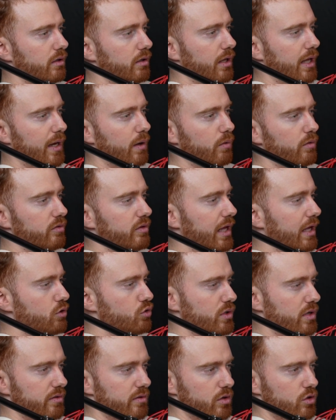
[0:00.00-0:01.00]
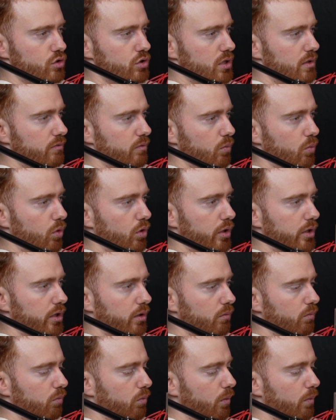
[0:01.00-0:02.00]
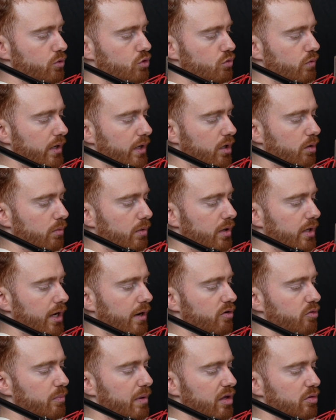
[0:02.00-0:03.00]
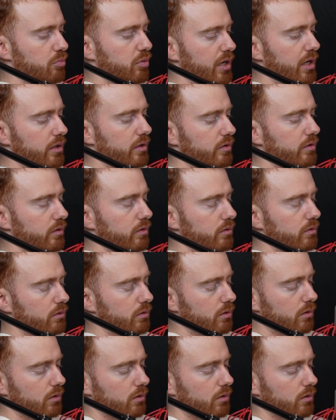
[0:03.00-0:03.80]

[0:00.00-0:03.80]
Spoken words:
And how does that transition even work, and what would you recommend there as best practices?